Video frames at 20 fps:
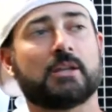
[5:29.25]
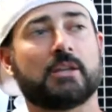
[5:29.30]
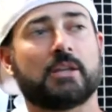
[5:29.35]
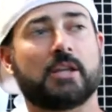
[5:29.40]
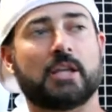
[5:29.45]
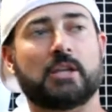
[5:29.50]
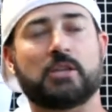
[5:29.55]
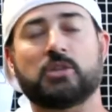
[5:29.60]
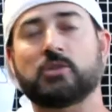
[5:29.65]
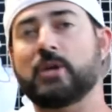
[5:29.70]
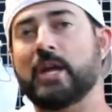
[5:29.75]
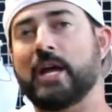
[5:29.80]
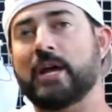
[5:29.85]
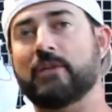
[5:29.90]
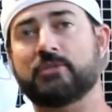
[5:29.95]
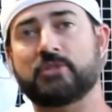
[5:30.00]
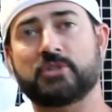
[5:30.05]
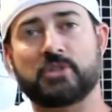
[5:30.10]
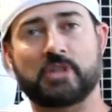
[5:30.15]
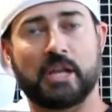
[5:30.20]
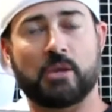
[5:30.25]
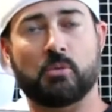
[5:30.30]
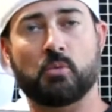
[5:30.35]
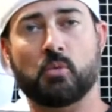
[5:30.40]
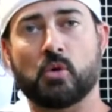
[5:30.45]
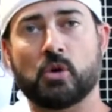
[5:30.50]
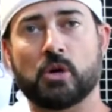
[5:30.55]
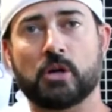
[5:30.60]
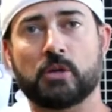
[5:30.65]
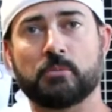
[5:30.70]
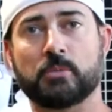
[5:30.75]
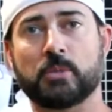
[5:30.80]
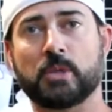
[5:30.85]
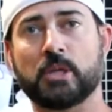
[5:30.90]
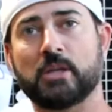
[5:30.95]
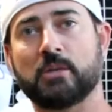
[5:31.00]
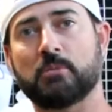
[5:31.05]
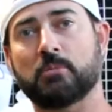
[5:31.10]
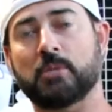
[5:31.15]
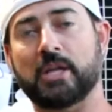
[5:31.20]
Then you have Stay Warm,
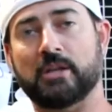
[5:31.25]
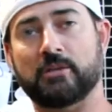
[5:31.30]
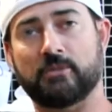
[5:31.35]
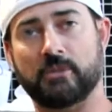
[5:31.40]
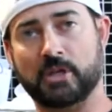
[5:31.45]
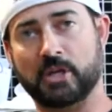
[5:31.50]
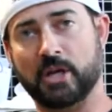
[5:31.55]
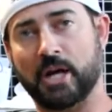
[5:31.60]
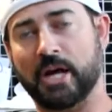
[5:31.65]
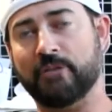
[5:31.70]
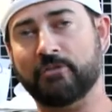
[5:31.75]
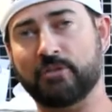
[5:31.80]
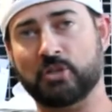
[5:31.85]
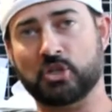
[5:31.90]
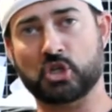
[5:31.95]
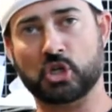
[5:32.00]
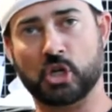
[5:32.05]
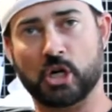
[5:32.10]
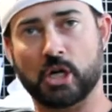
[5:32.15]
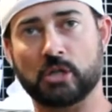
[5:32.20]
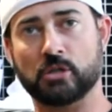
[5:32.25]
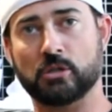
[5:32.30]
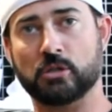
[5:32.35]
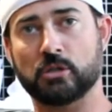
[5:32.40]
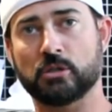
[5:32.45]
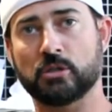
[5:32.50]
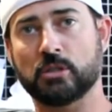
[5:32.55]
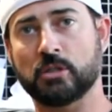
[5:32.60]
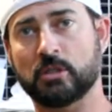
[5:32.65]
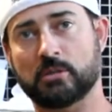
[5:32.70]
made of the coffee charcoal,